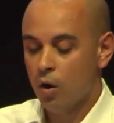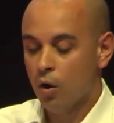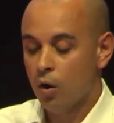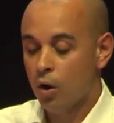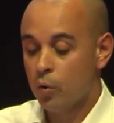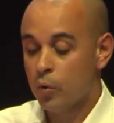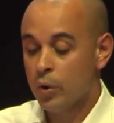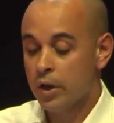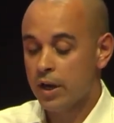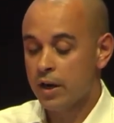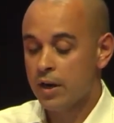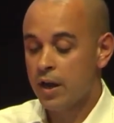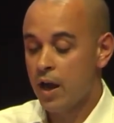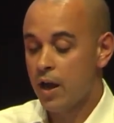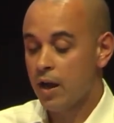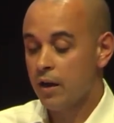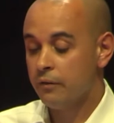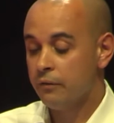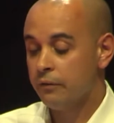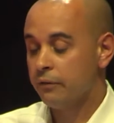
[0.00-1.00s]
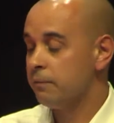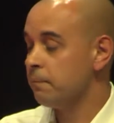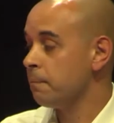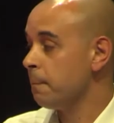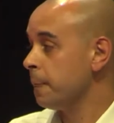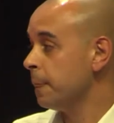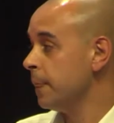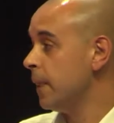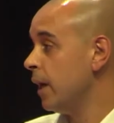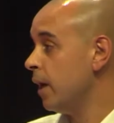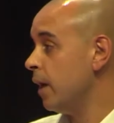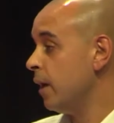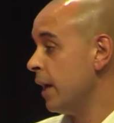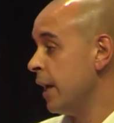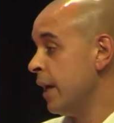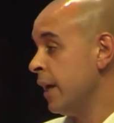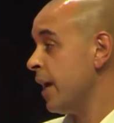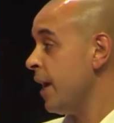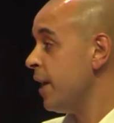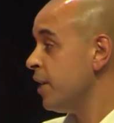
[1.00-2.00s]
Or we can have the
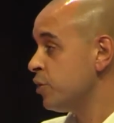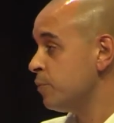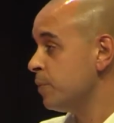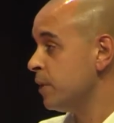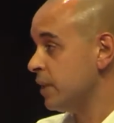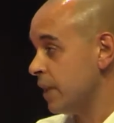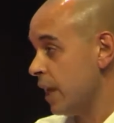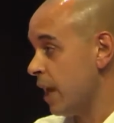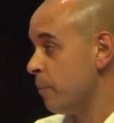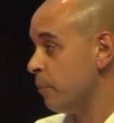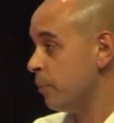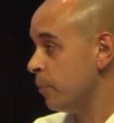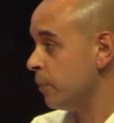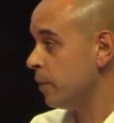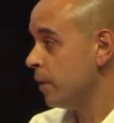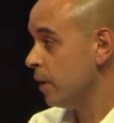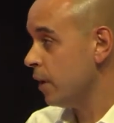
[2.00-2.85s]
engagement app